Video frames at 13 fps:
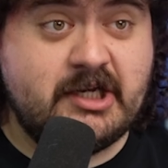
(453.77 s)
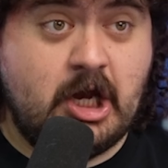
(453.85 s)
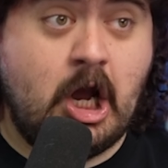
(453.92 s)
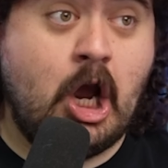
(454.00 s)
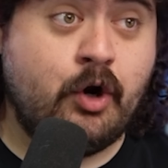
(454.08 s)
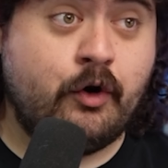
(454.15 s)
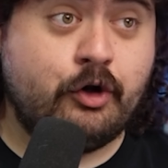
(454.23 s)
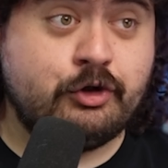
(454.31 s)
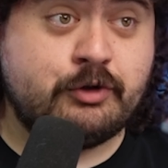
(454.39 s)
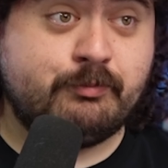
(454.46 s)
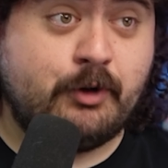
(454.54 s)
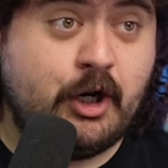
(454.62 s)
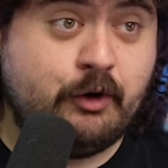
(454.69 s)
Oh, it was
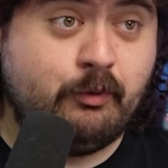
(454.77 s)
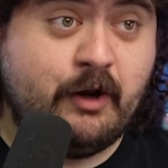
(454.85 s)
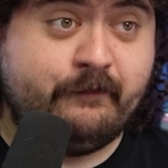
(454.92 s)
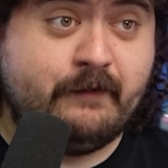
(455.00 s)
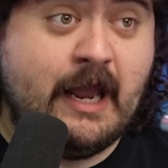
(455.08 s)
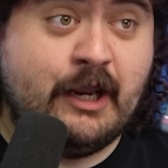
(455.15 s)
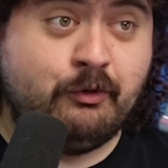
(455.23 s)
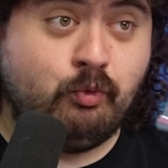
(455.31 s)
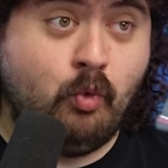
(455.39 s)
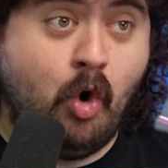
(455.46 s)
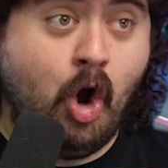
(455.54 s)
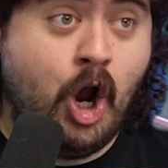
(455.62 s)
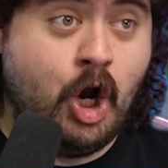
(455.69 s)
bloody well fucking
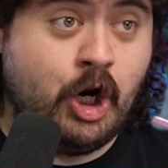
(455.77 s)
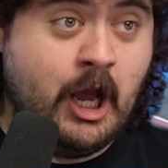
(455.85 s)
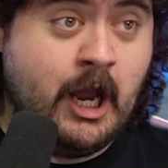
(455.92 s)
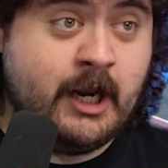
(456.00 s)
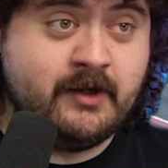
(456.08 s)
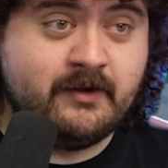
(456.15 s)
wild, eh?